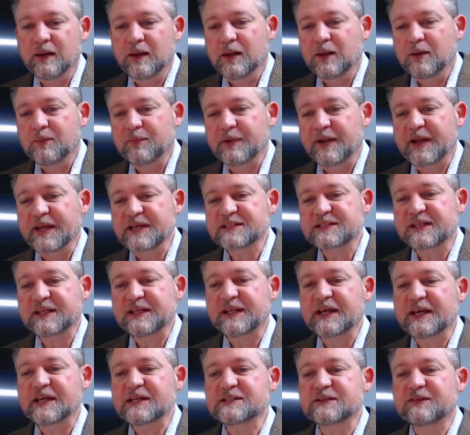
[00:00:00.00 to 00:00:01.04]
But as the
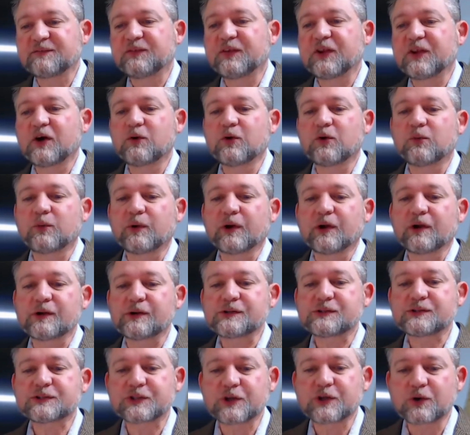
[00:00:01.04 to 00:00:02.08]
days of Noah were,
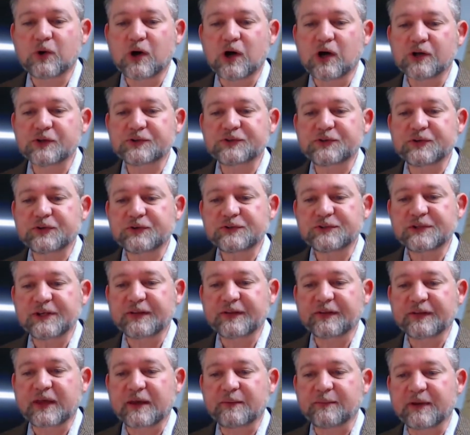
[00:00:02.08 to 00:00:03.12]
so also shall
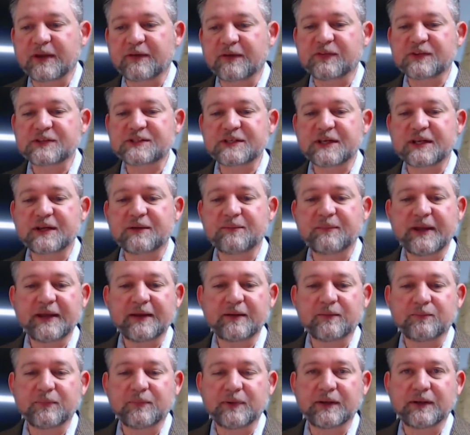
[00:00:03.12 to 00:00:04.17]
the coming of the Son of
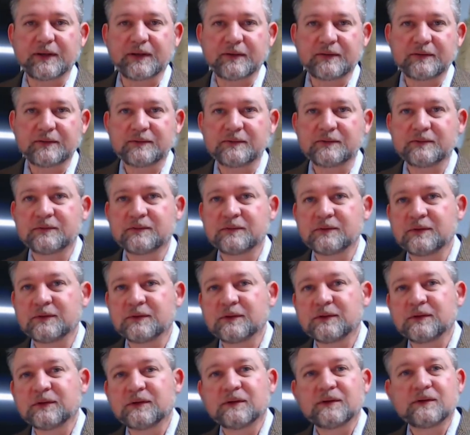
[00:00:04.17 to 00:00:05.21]
Man be.
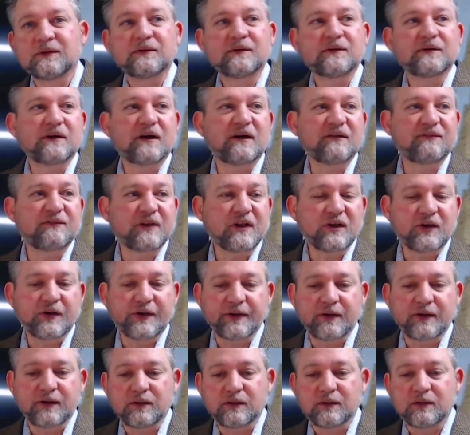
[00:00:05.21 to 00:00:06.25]
A
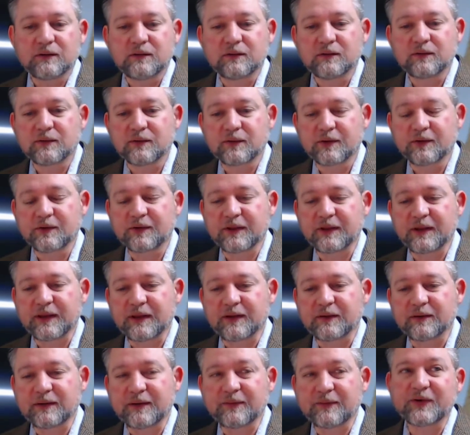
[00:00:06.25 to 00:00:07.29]
flood.
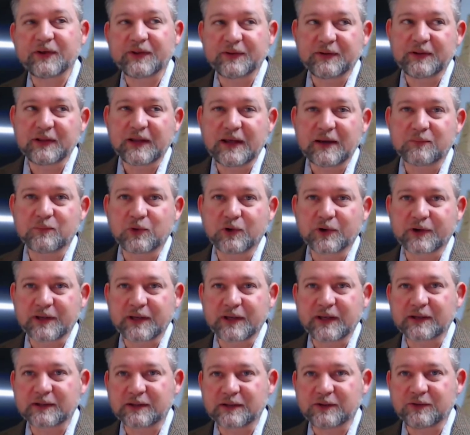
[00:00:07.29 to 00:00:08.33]
38. And well, a lot more
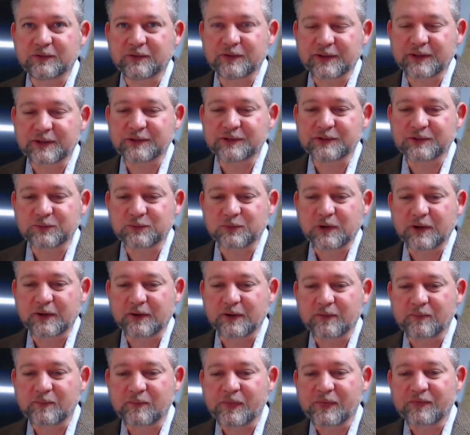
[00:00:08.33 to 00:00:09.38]
connected to it than just
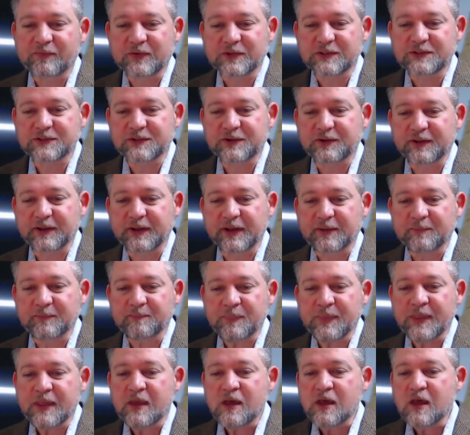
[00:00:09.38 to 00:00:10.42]
water. Verse 38.
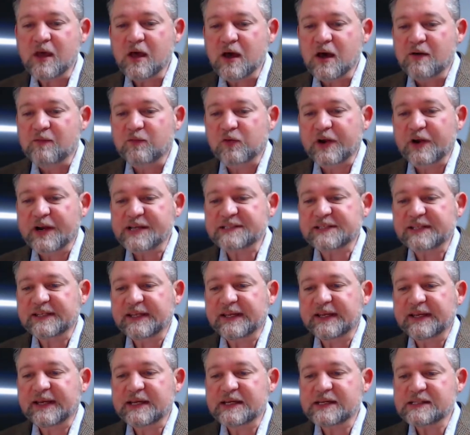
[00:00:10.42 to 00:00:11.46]
For as in the
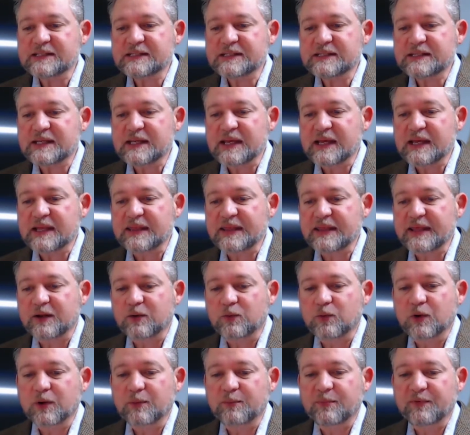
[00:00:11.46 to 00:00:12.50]
days that it
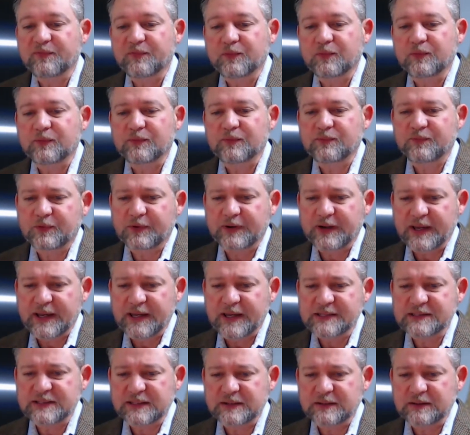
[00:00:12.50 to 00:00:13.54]
were before, for
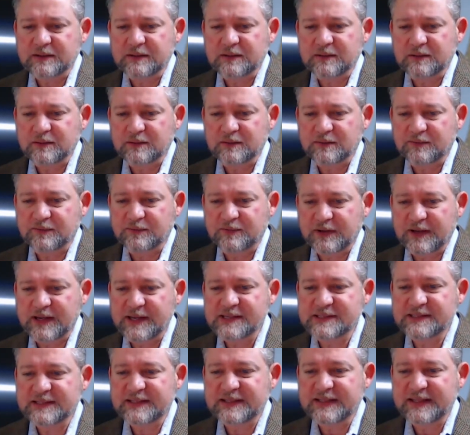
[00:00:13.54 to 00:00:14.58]
as it, for
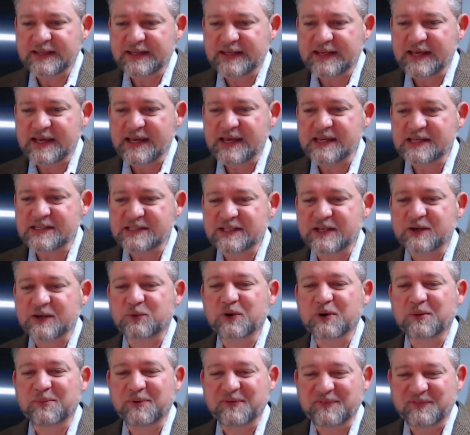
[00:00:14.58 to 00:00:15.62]
as in the days that
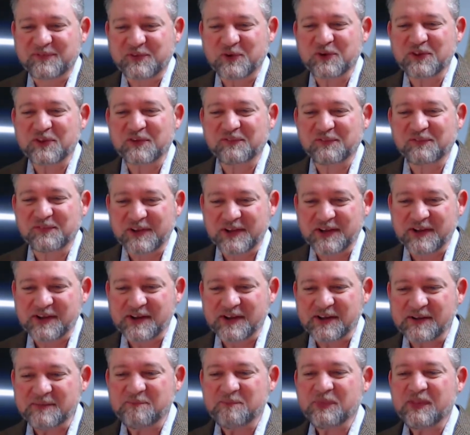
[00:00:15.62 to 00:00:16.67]
were before the
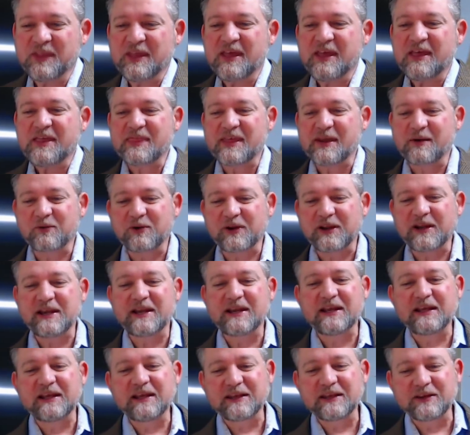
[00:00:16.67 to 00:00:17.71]
flood, they were
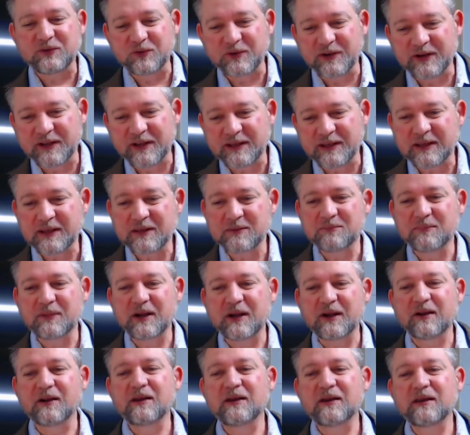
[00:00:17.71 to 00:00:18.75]
eating and drinking and
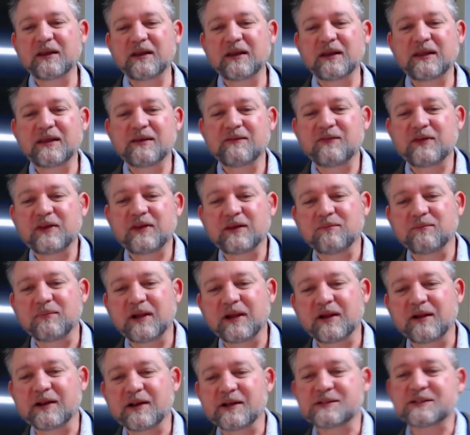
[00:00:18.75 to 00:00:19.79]
marrying and giving in
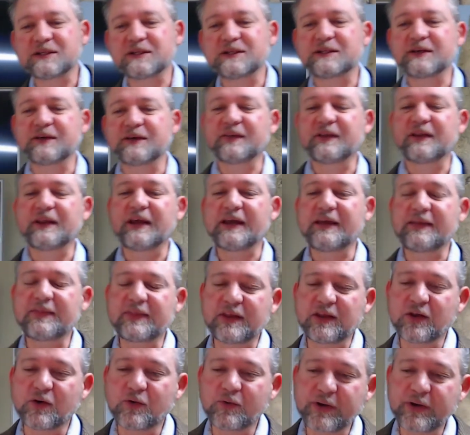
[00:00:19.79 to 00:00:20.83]
marriage until the day that
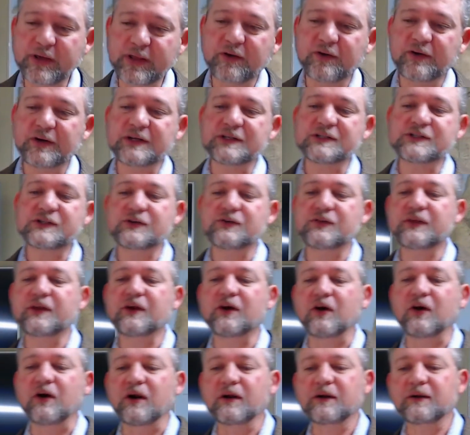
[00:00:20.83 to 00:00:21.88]
Noah entered into the
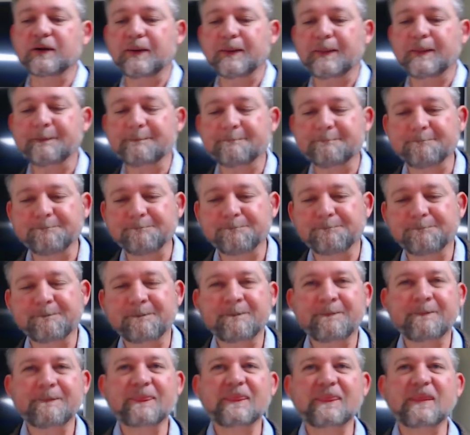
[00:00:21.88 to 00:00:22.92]
ark.
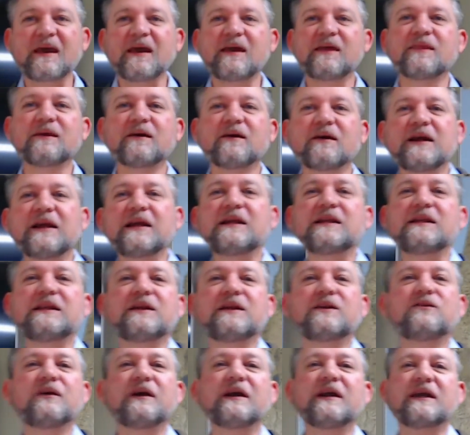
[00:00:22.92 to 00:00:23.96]
Okay, they're eating
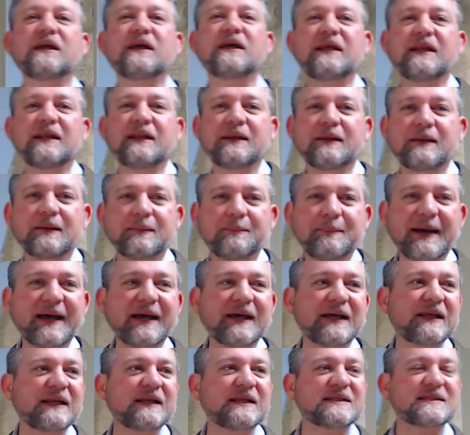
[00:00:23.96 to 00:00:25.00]
and drinking and
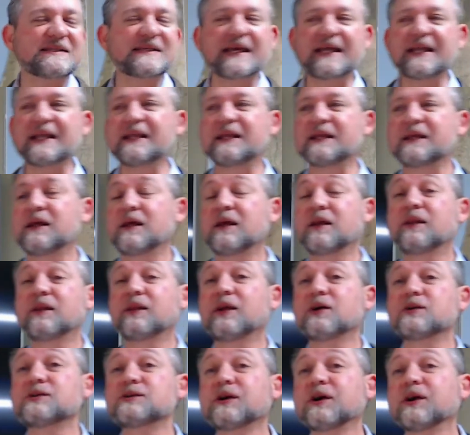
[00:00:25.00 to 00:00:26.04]
buying and selling.
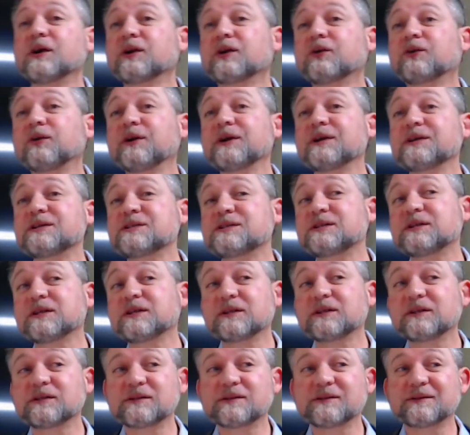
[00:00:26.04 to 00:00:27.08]
Those aren't Christians.